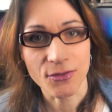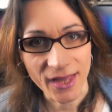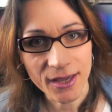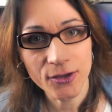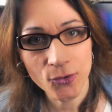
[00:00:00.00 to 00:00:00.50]

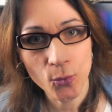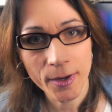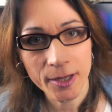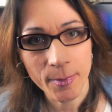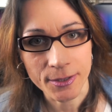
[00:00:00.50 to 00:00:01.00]
Thank you
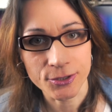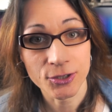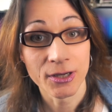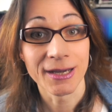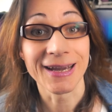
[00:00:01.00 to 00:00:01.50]
very much.
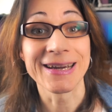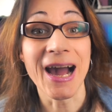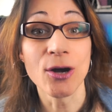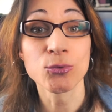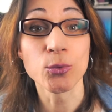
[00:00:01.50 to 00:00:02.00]

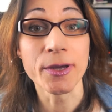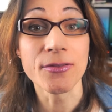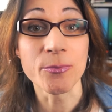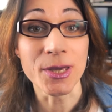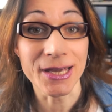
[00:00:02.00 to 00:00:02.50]
Count
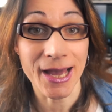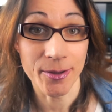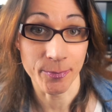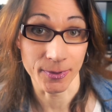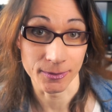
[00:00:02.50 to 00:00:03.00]
with me,
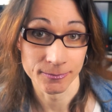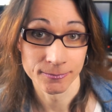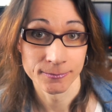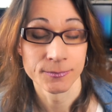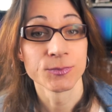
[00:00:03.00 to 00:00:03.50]
Apple.
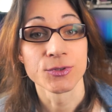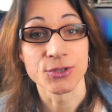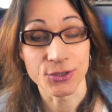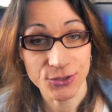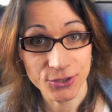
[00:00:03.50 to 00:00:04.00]

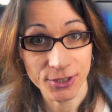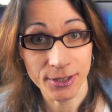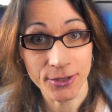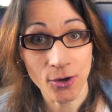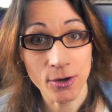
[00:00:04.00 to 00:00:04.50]

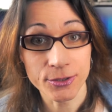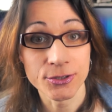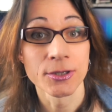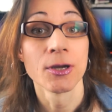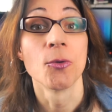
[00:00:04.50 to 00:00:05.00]
Sincerely
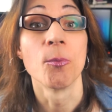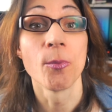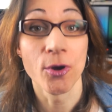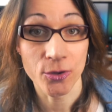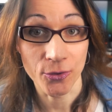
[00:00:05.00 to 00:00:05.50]
yours,
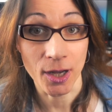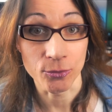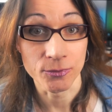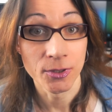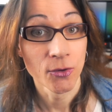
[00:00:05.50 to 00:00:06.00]

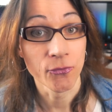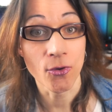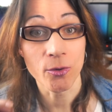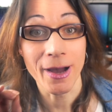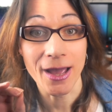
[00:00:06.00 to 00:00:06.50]
Morgonaut.
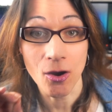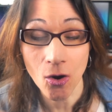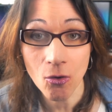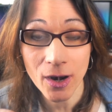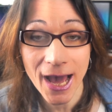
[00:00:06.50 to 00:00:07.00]
For my
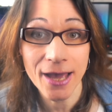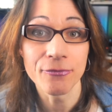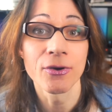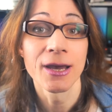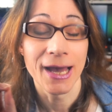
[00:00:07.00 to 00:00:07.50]
whole
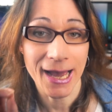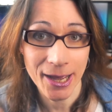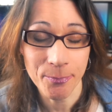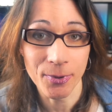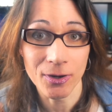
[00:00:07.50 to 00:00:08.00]
life,
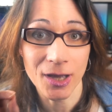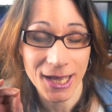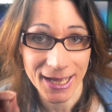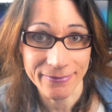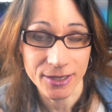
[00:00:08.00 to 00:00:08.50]
Apple
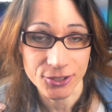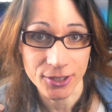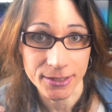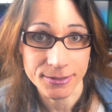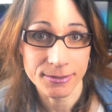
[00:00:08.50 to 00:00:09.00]

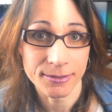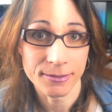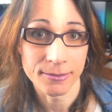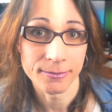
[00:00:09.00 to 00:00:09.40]
Evangelist.